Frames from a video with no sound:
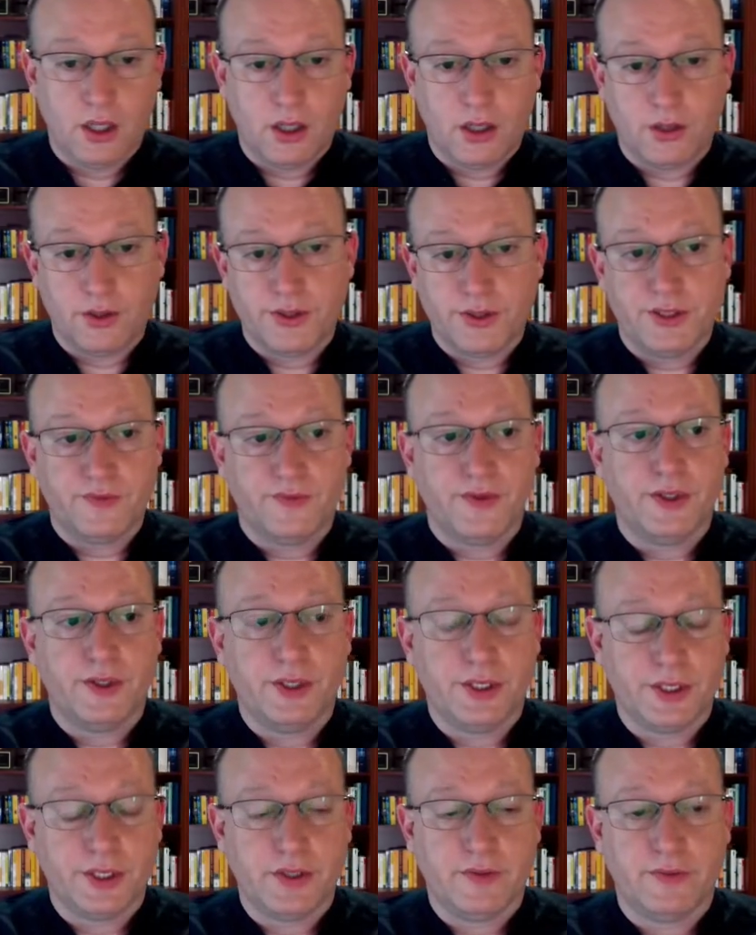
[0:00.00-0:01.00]
all these
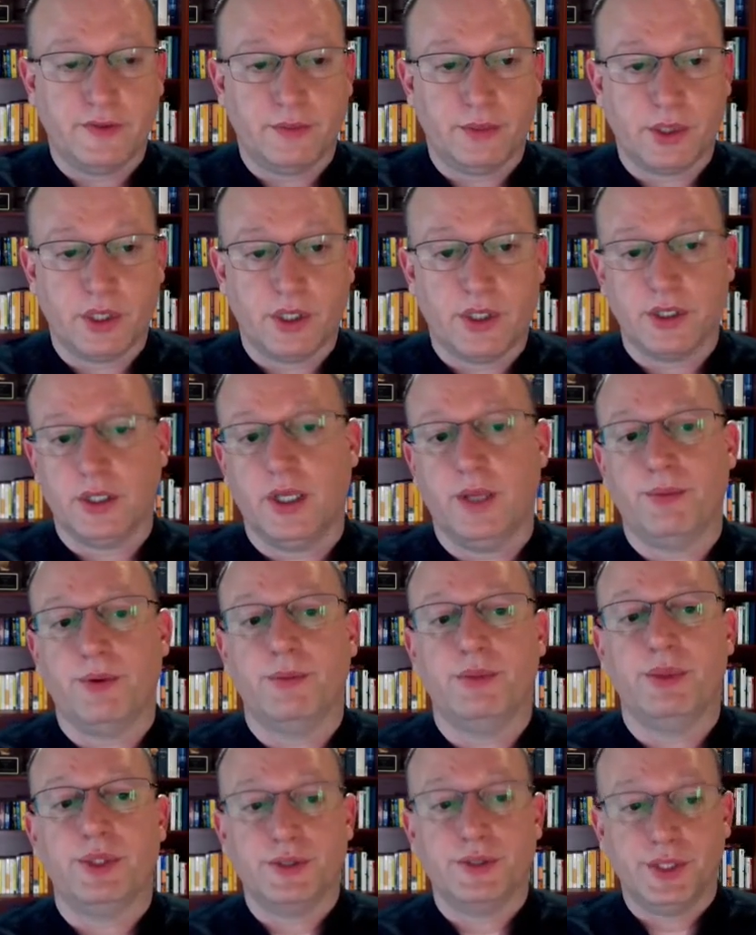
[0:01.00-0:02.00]
various different product
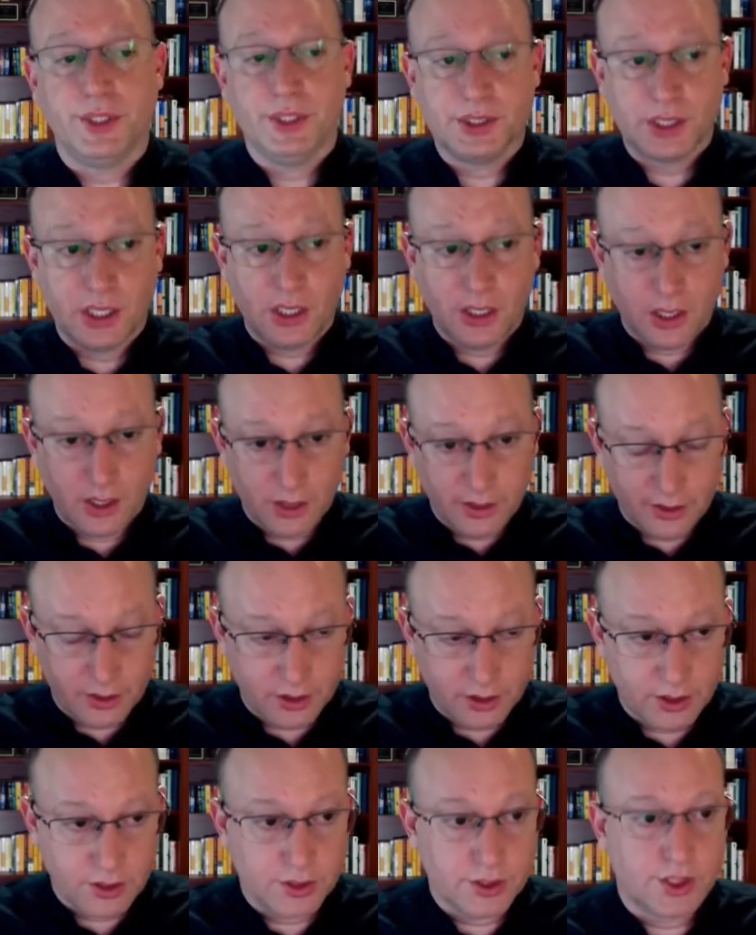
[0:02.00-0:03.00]
capabilities
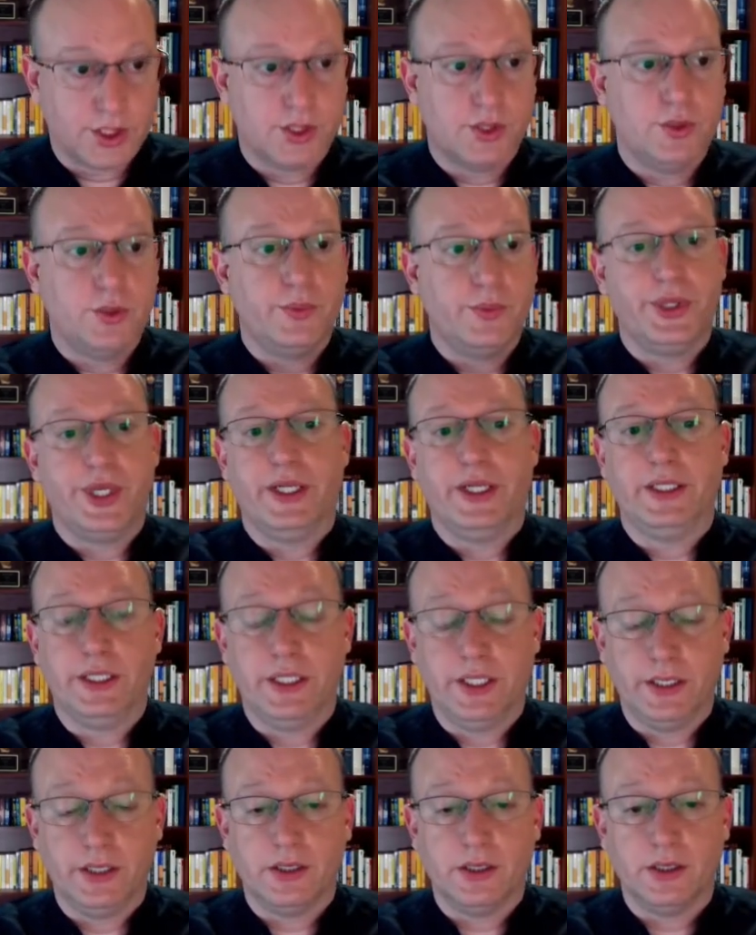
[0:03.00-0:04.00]
then consume that
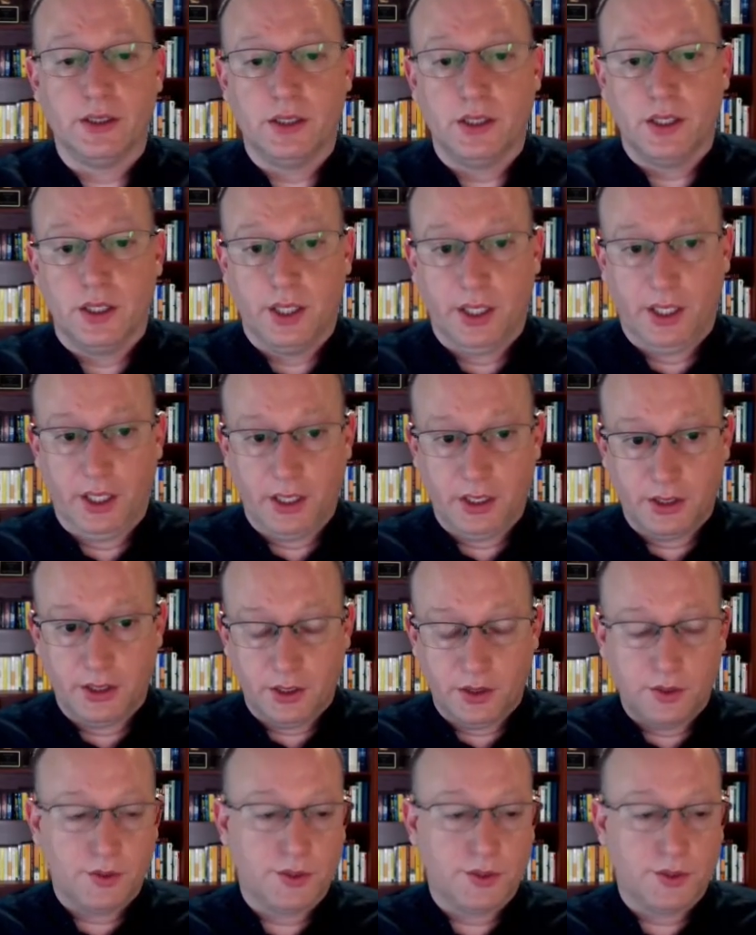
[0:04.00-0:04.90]
data and